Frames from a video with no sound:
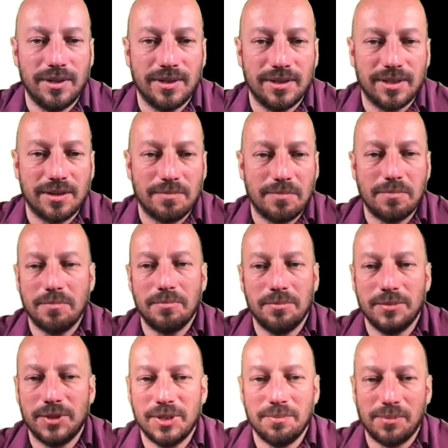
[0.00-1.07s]
some
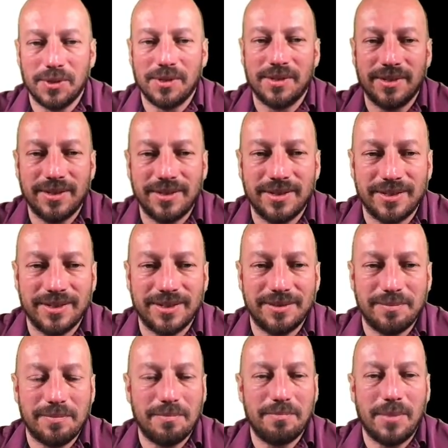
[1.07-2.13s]

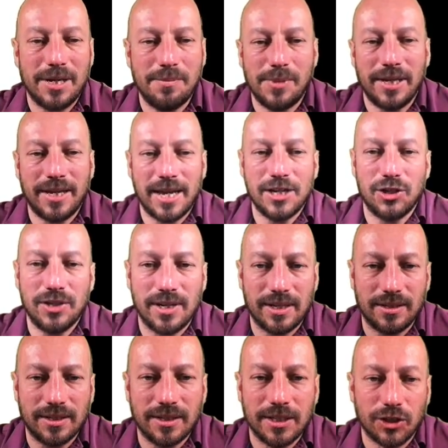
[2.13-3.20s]
simple multiplication
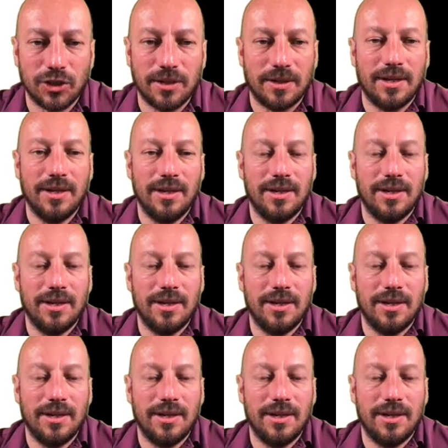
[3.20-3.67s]
and addition.